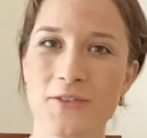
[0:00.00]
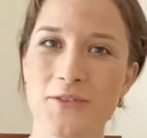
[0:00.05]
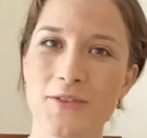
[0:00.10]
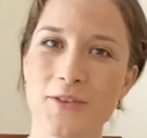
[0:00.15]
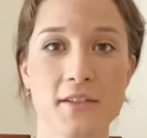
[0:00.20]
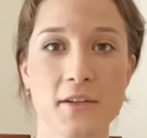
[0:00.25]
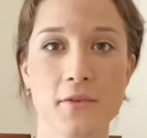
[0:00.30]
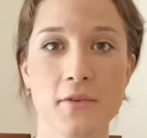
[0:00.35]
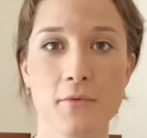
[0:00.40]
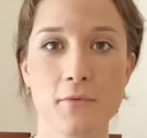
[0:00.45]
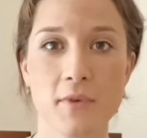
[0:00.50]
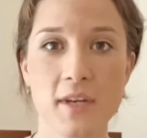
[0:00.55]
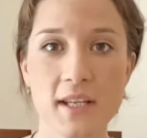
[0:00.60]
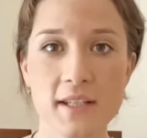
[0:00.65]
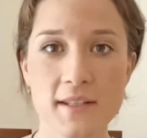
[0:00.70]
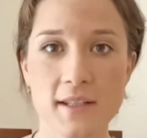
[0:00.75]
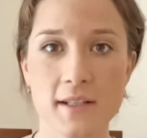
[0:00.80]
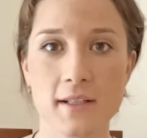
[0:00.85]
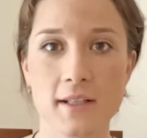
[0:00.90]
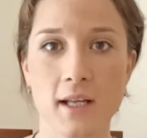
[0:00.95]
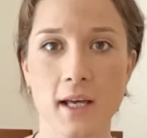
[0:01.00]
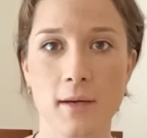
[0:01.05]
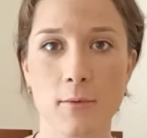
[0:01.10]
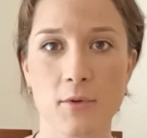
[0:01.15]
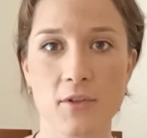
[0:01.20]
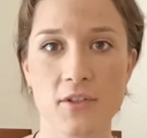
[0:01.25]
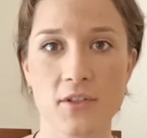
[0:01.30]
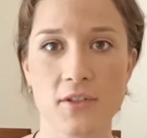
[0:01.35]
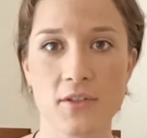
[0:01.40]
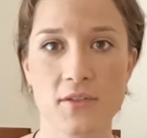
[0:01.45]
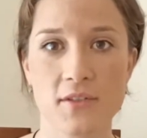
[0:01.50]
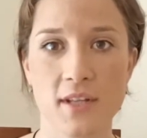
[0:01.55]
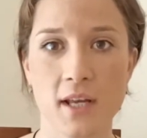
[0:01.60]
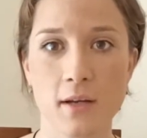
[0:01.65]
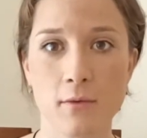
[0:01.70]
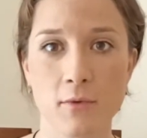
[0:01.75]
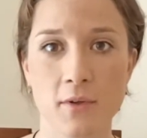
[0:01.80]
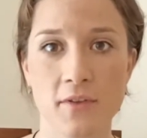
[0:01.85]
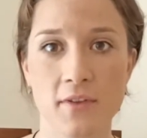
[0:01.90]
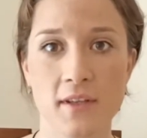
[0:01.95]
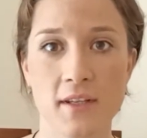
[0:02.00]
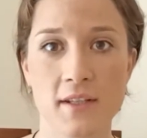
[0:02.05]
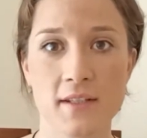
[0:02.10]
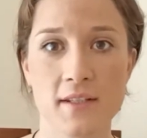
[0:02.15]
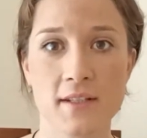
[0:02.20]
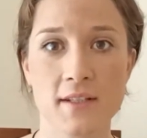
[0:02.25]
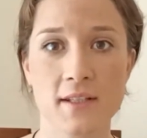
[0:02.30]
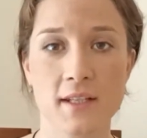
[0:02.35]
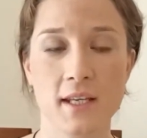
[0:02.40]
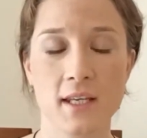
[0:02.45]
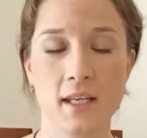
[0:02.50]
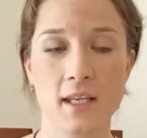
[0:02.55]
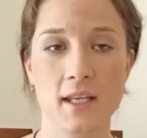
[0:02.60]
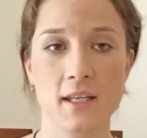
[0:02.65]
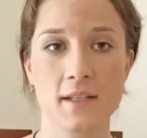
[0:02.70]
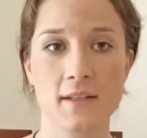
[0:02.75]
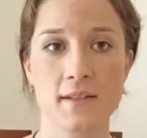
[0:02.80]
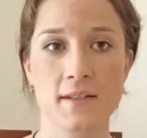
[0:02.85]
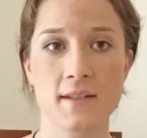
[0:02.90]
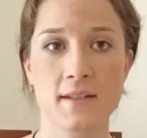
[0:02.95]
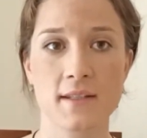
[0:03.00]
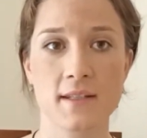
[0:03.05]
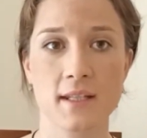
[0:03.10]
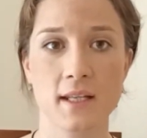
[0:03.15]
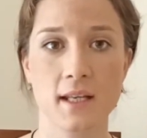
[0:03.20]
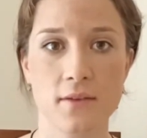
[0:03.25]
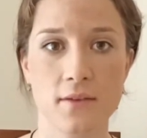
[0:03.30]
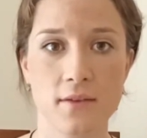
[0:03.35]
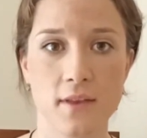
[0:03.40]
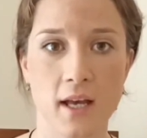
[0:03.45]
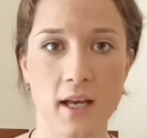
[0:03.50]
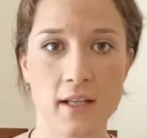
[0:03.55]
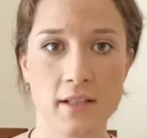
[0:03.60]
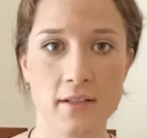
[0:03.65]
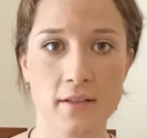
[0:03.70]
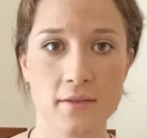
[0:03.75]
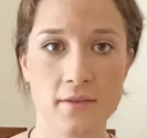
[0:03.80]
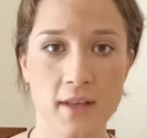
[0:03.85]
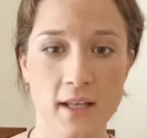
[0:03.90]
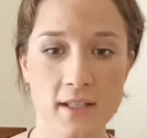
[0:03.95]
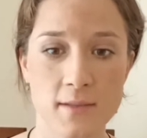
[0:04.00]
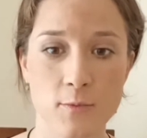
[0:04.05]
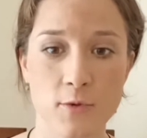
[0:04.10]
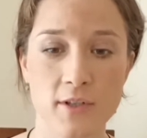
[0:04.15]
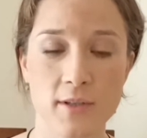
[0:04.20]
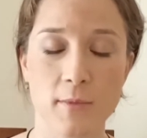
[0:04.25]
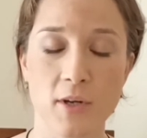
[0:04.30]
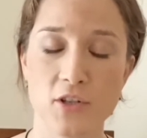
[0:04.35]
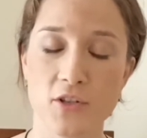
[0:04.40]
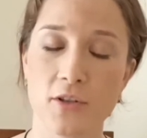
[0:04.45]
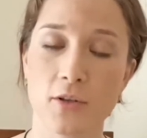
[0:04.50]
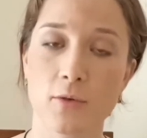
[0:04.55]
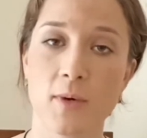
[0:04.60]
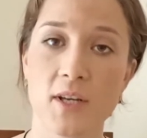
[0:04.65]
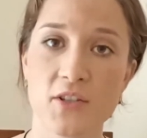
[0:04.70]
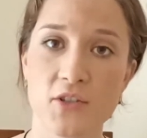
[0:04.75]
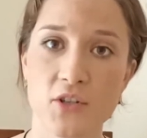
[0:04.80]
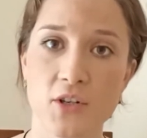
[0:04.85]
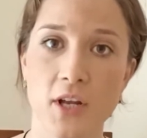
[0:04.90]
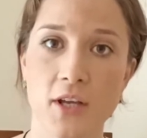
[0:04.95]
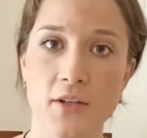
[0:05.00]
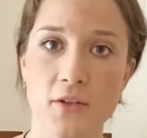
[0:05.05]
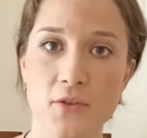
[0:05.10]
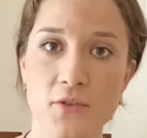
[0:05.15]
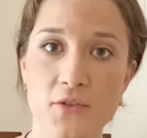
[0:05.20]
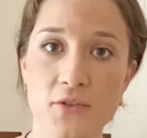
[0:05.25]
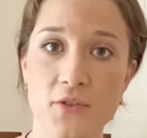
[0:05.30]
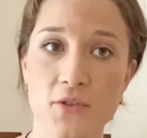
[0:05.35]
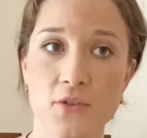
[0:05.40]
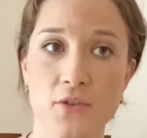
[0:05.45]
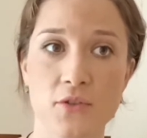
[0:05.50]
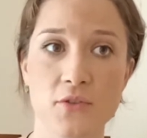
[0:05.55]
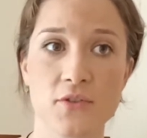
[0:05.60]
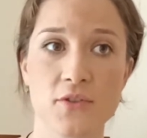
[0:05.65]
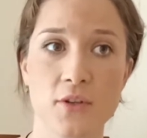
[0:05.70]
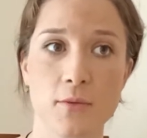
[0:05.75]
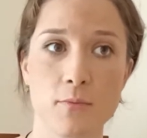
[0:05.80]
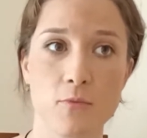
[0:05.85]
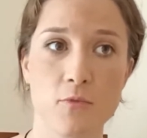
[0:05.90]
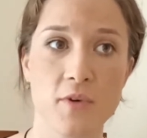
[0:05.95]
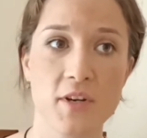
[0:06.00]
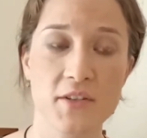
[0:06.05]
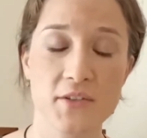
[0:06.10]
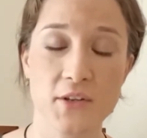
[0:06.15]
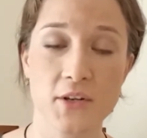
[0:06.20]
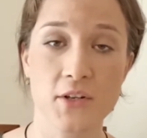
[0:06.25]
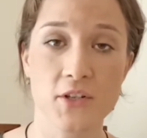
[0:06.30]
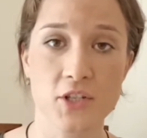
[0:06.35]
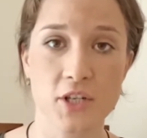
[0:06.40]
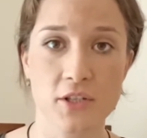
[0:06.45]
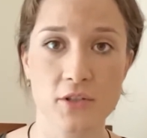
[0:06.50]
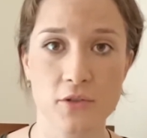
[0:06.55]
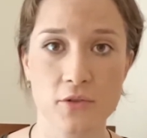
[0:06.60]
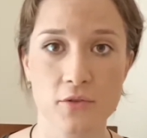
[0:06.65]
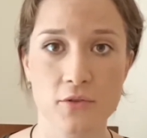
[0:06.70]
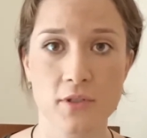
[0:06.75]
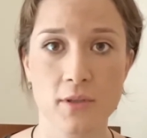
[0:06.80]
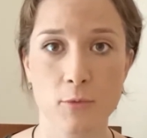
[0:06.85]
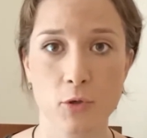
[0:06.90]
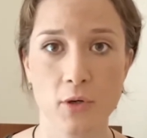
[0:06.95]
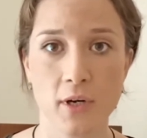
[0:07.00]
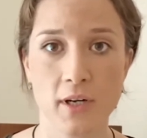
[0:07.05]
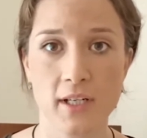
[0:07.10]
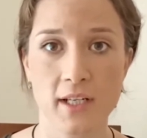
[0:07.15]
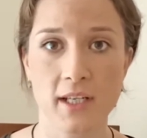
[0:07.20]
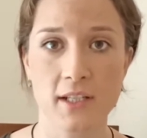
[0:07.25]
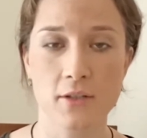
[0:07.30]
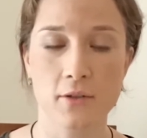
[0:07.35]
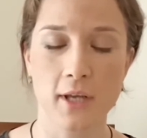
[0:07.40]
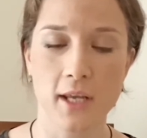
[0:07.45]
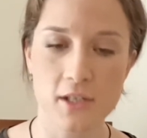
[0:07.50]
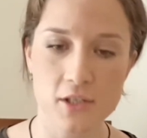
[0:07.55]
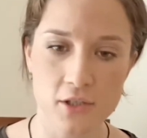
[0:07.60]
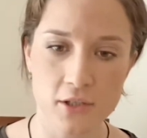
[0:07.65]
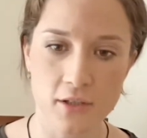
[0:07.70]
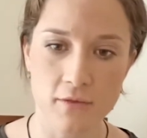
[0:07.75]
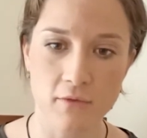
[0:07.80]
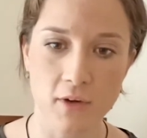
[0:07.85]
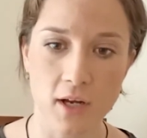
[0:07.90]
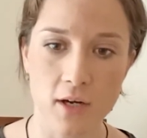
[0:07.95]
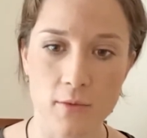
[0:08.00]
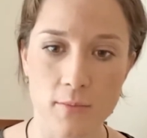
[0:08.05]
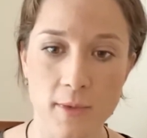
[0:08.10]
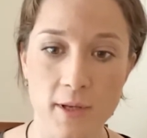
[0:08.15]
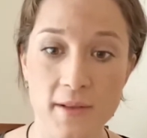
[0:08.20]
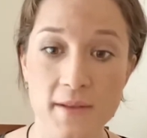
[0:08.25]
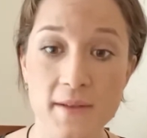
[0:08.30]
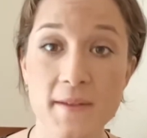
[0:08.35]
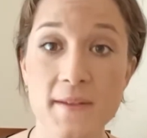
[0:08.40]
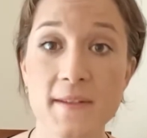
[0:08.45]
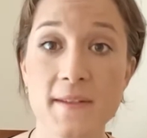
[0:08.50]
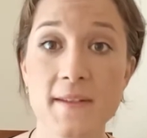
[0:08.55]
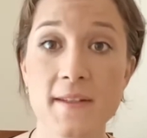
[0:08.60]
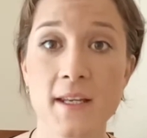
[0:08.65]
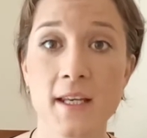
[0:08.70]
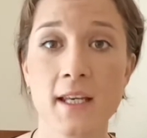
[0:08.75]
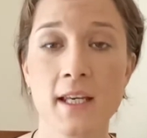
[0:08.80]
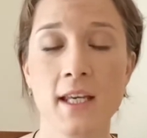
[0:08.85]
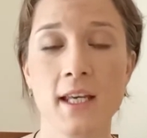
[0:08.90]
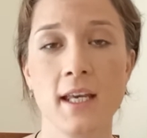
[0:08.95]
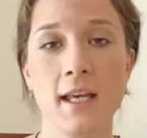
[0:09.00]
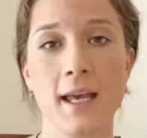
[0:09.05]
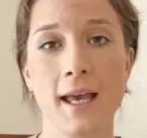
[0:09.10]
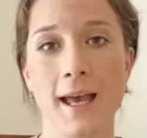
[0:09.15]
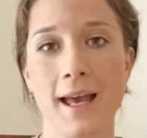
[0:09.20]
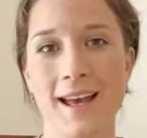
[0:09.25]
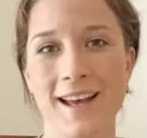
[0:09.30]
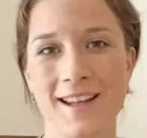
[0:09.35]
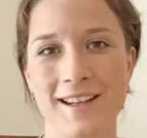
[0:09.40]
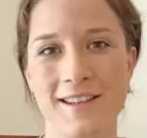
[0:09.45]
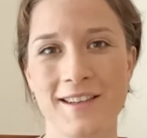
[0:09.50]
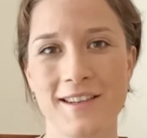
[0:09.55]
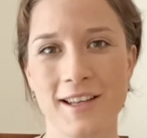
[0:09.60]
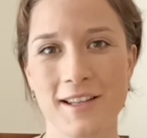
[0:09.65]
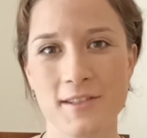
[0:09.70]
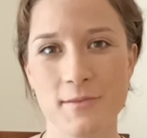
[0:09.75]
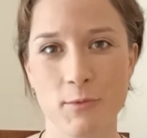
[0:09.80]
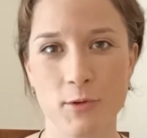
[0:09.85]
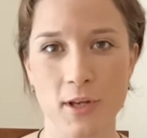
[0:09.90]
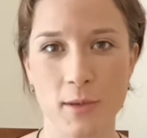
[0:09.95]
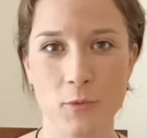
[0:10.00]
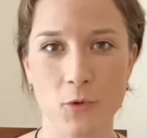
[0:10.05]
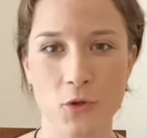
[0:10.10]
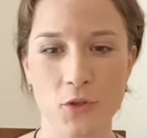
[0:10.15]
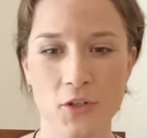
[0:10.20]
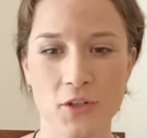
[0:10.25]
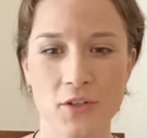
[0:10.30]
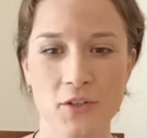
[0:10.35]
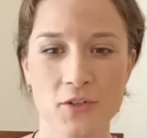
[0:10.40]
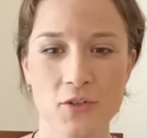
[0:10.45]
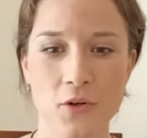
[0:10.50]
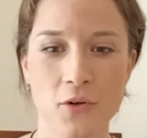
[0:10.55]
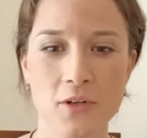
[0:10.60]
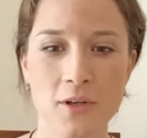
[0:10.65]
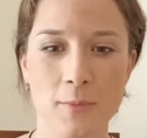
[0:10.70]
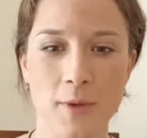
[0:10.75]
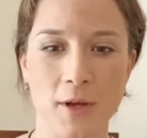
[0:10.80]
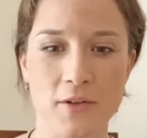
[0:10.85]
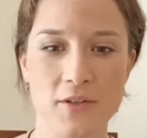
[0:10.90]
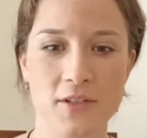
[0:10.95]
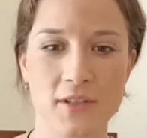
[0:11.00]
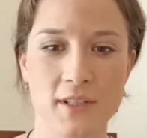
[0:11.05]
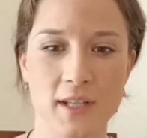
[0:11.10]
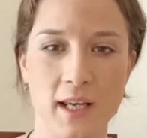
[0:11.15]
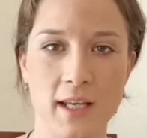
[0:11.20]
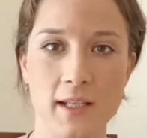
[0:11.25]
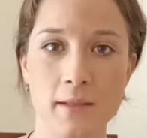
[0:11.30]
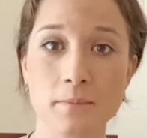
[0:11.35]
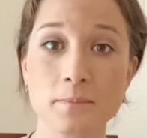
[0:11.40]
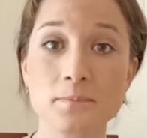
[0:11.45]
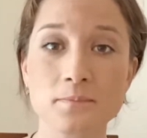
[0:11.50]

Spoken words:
So the reason I wanted to start with this is that that's pretty much the question I used to do some research into democratic education environments, and that's what I'm going to talk about today.